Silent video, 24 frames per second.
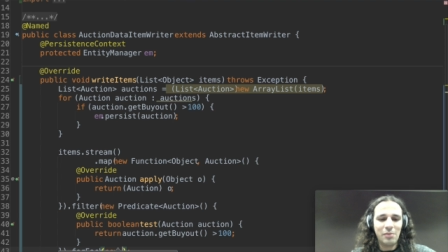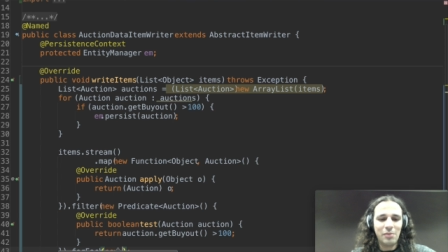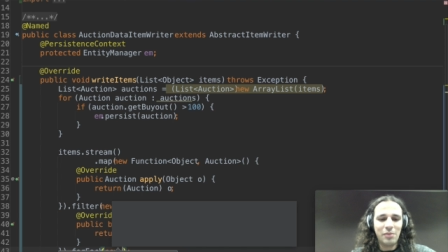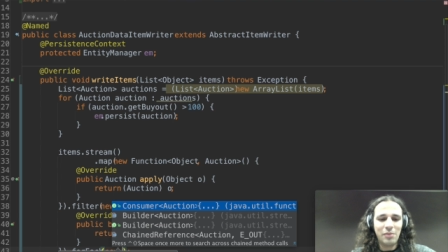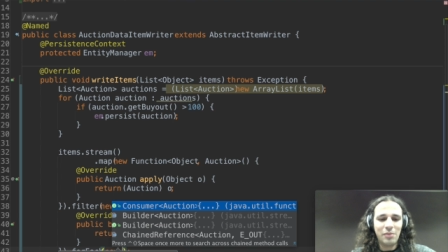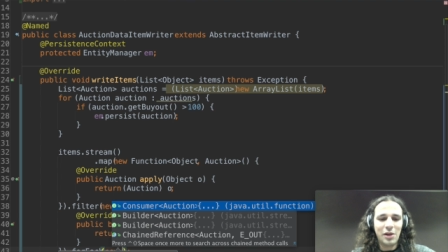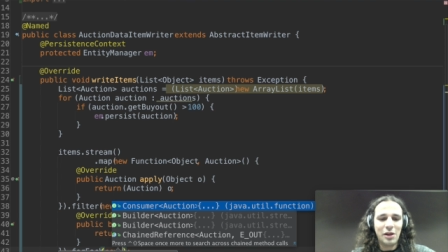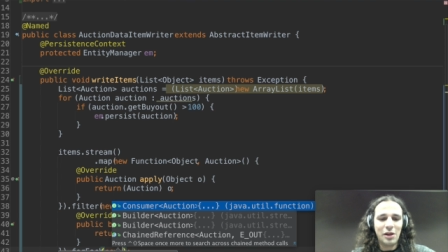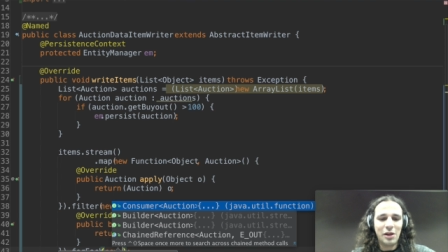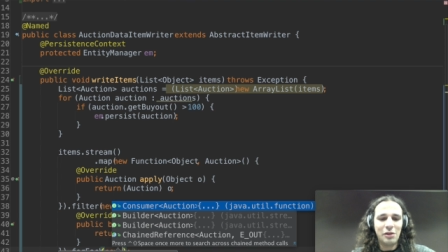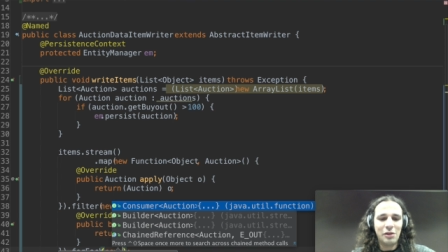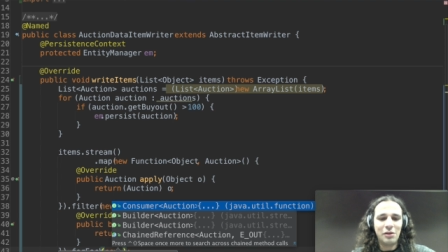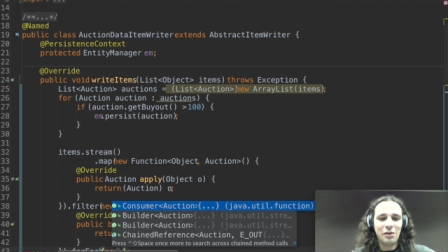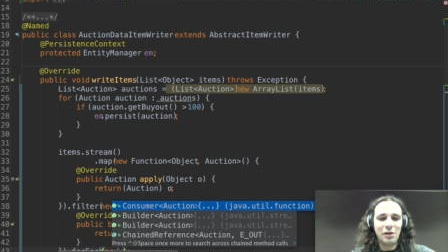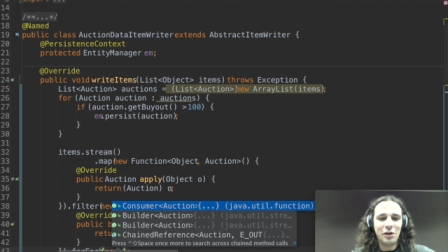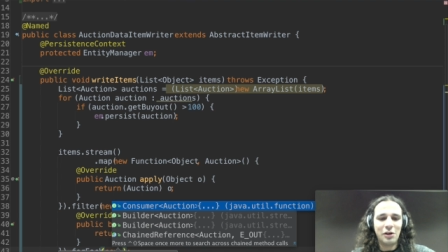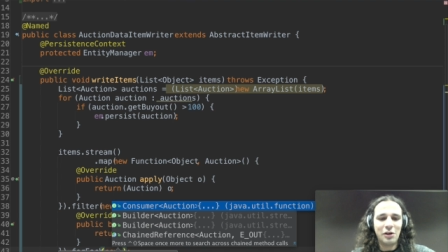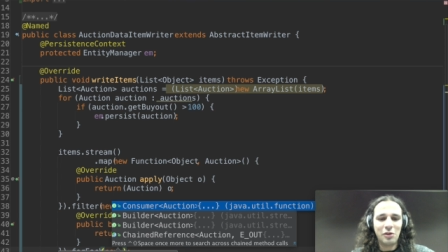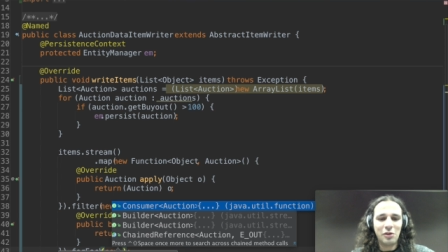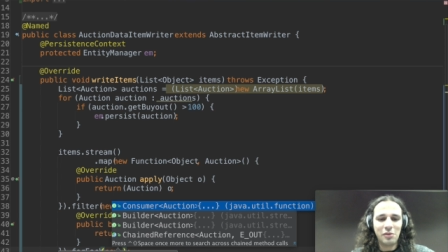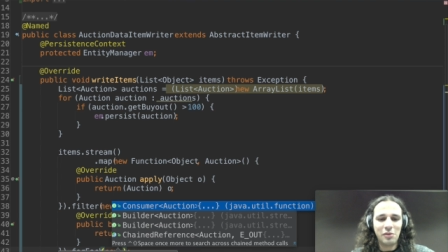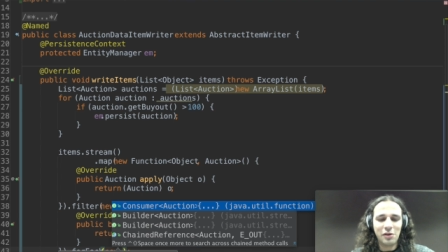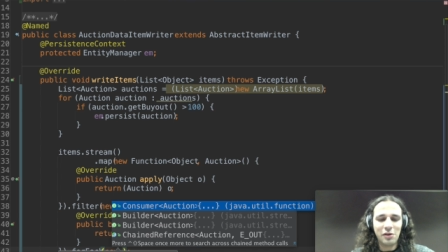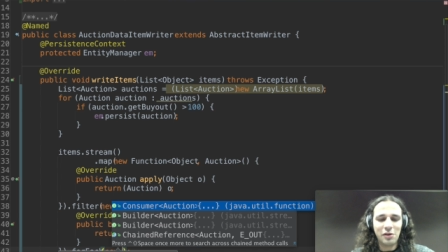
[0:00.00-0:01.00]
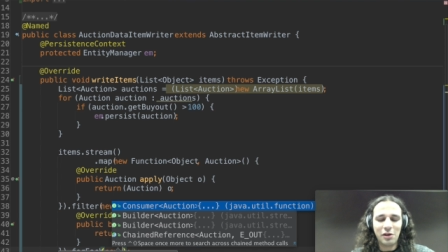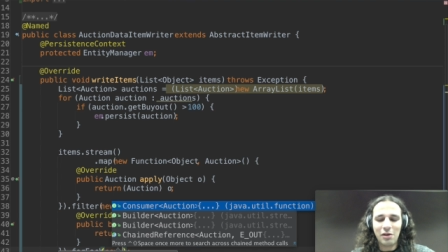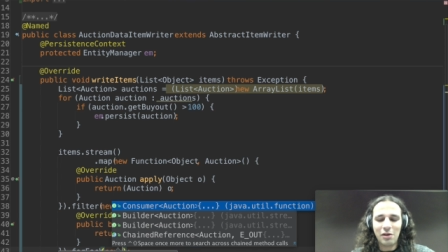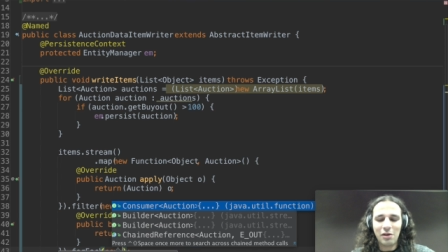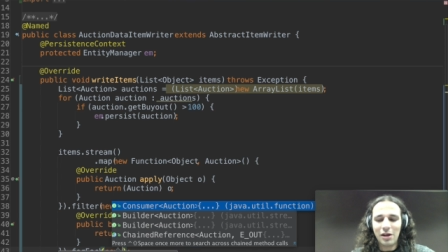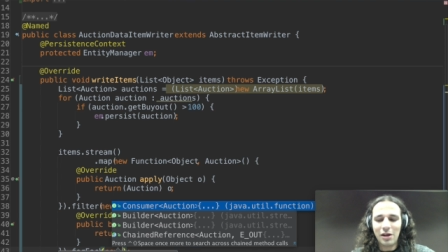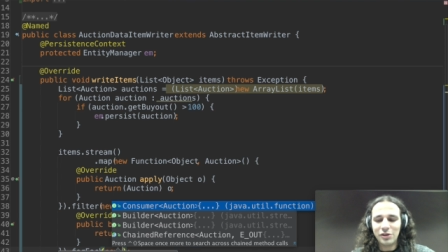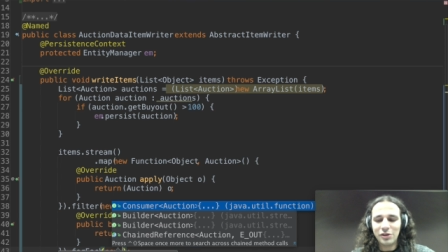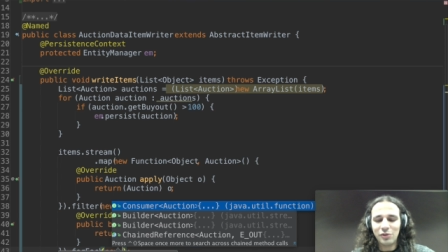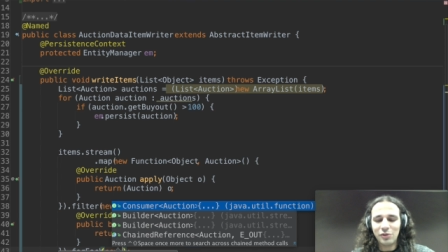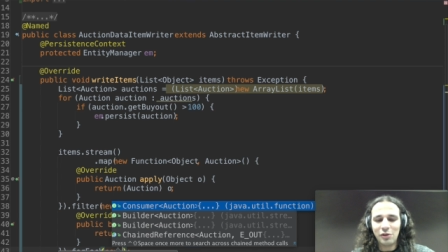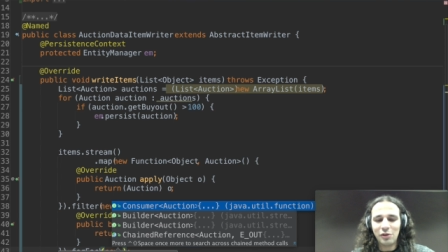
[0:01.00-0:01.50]
pass an anonymous in
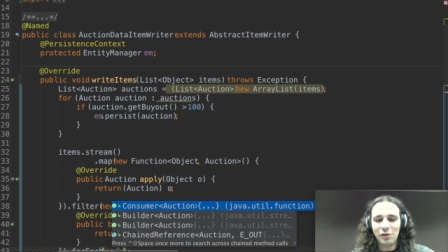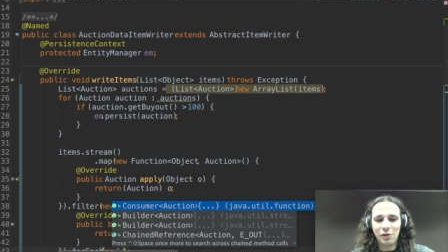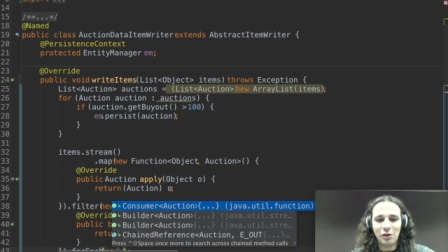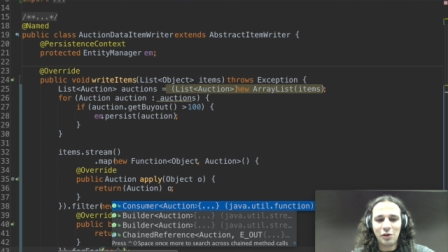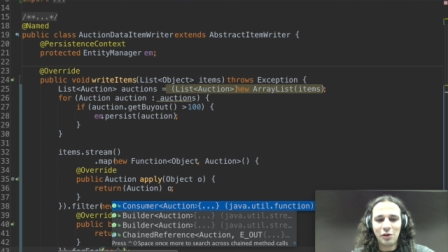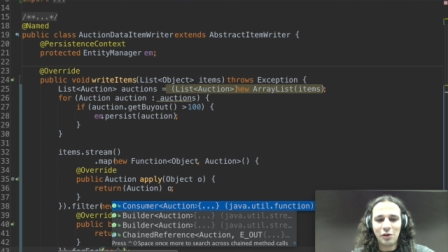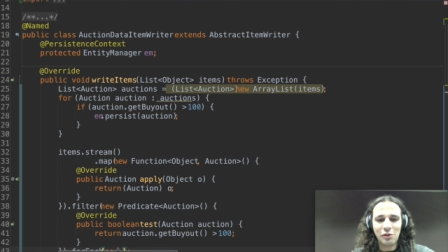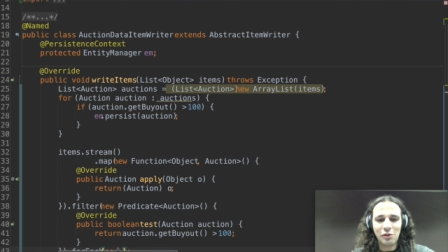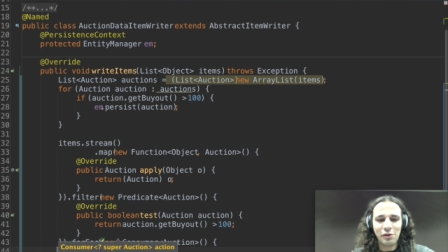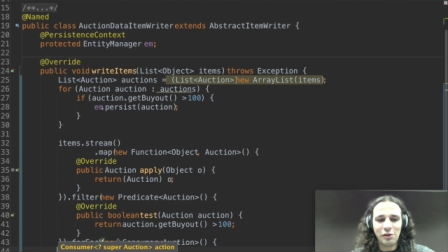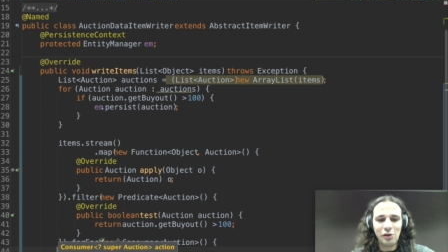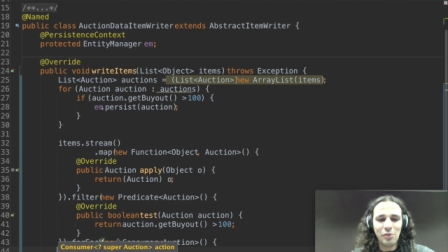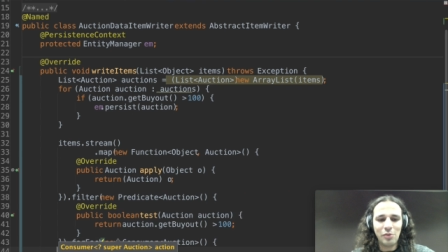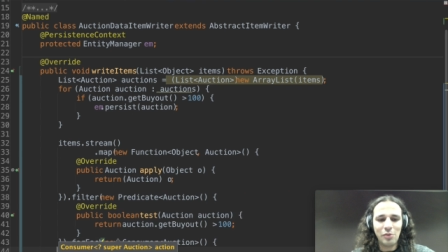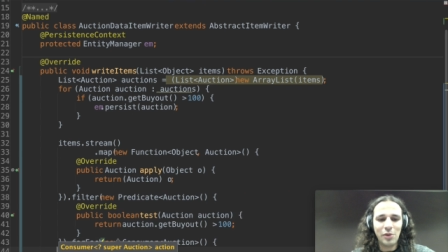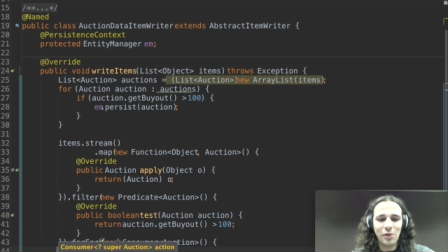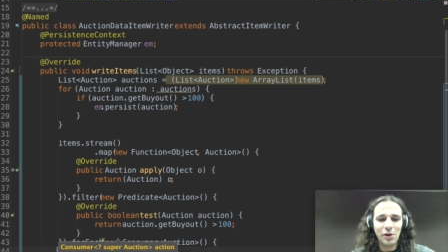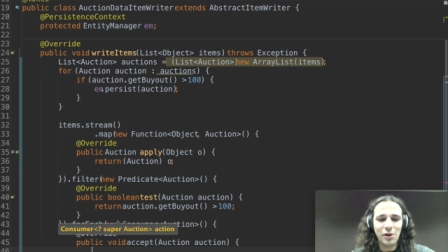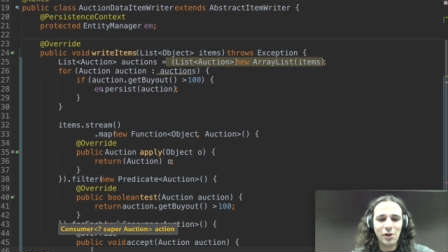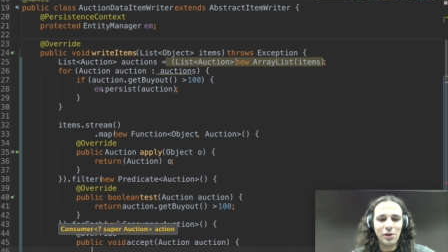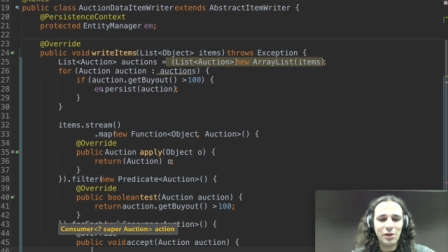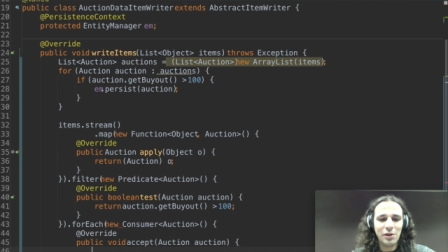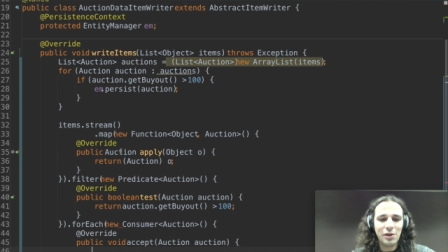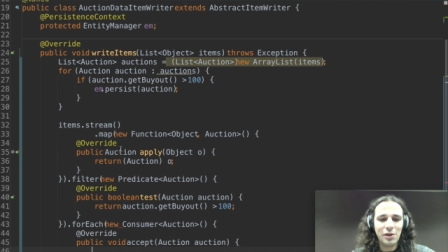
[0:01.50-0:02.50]
which is a consumer,